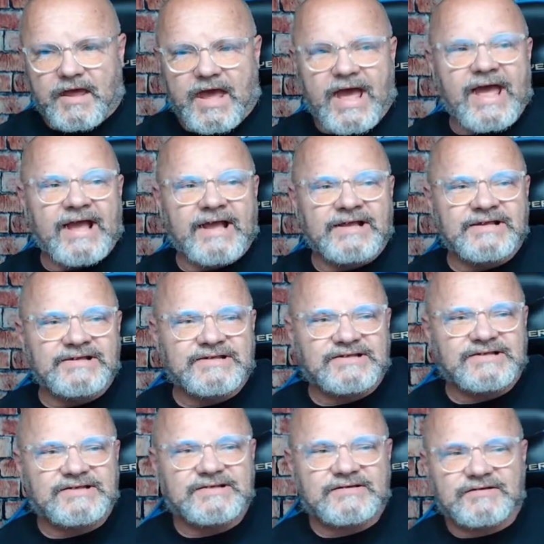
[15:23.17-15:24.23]

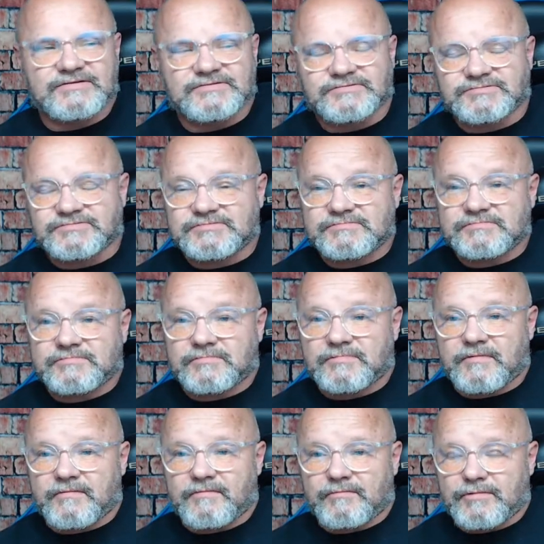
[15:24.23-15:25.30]
as
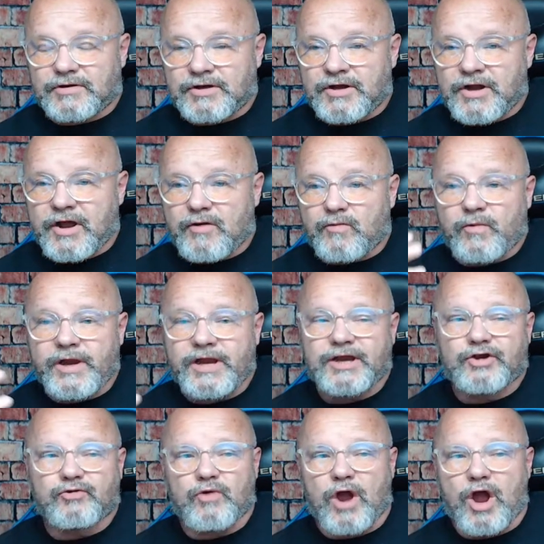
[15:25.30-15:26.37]
we
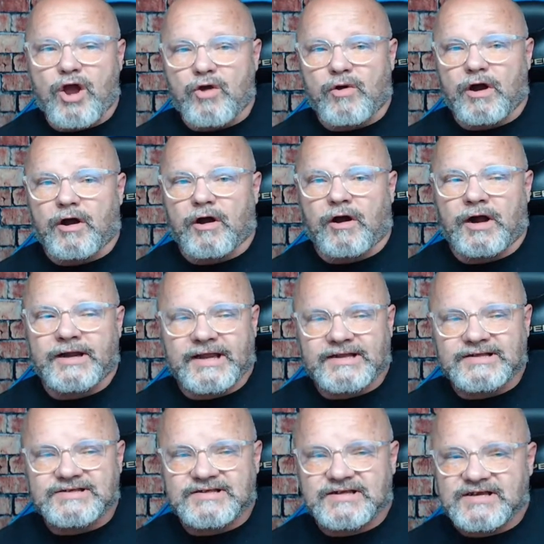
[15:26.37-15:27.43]
grow our
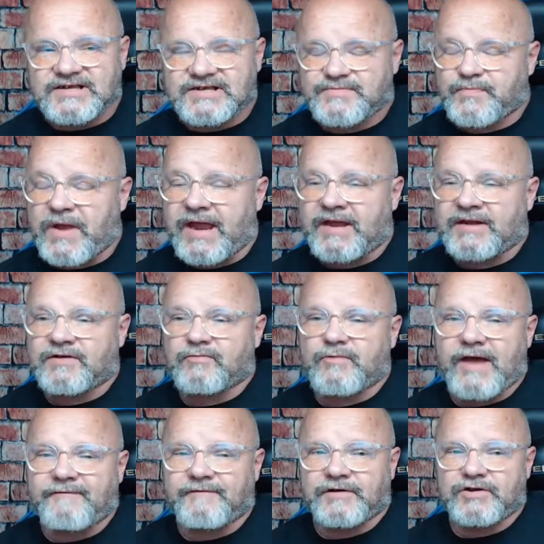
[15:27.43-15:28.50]
audience and expand the
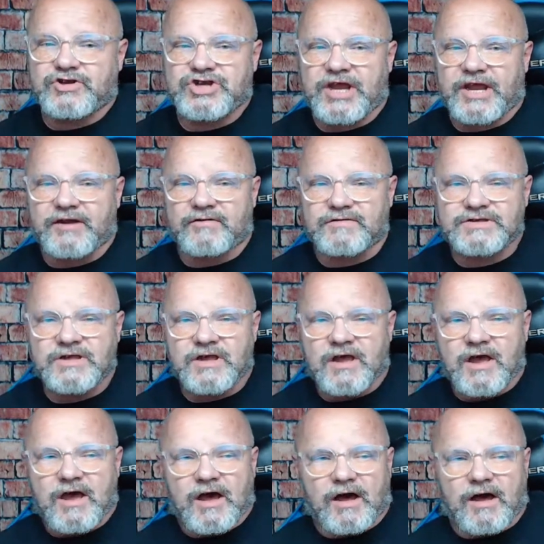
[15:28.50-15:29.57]
revenue channels,
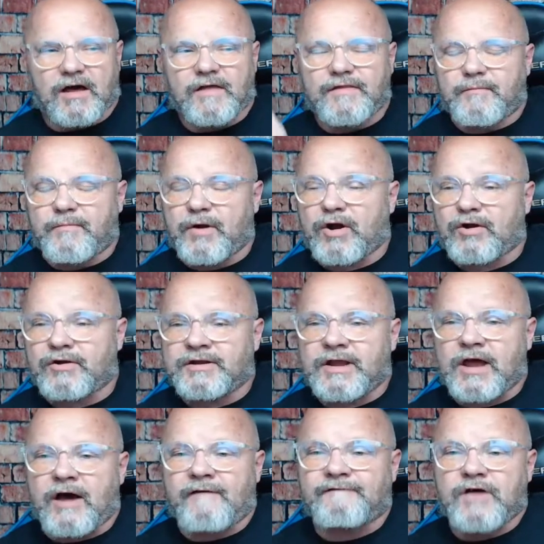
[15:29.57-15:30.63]
the
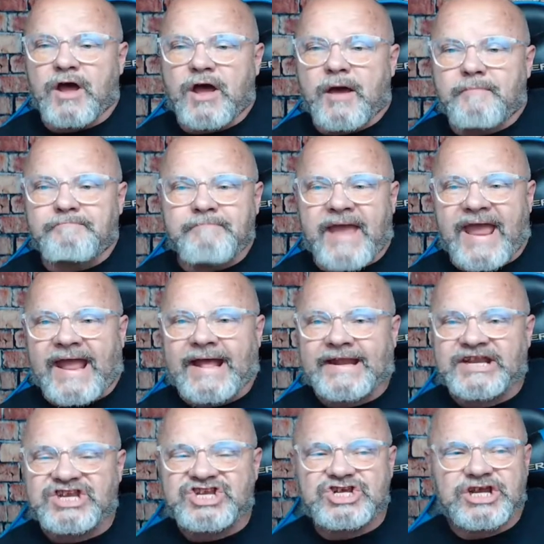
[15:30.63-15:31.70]
burden of
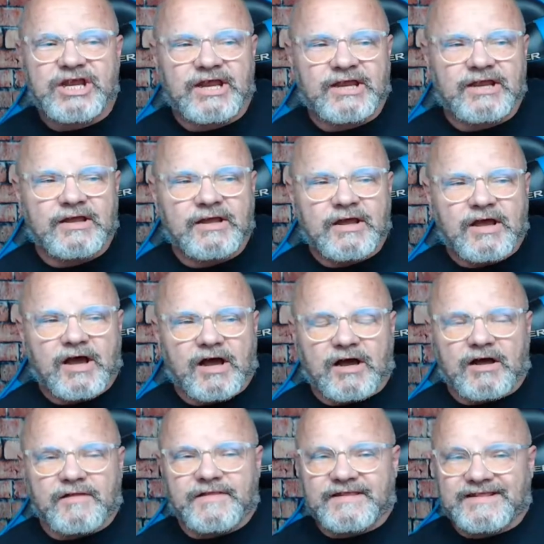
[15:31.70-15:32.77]
managing
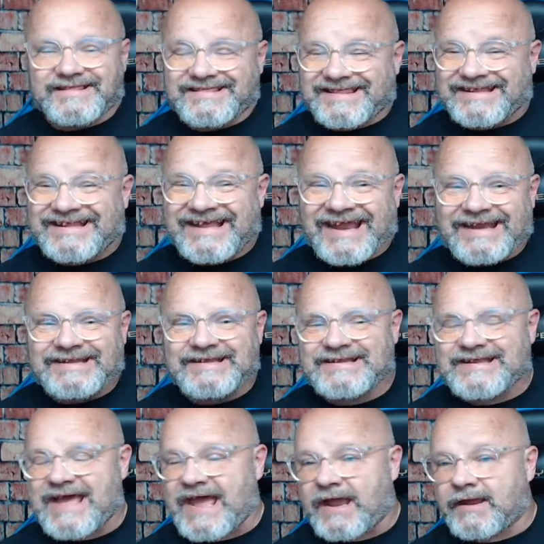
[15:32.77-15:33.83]
the
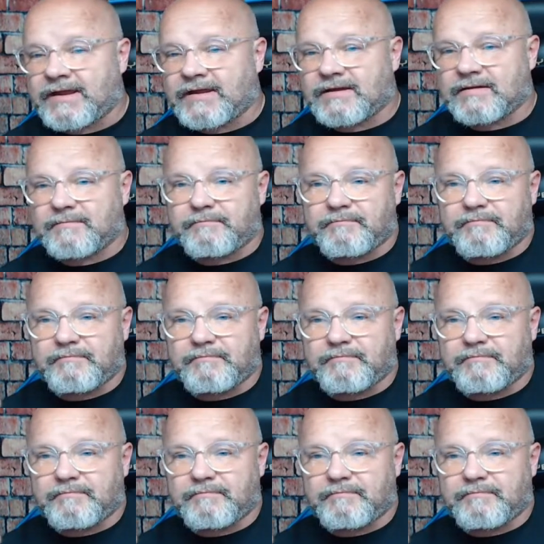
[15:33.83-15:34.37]
day-to-day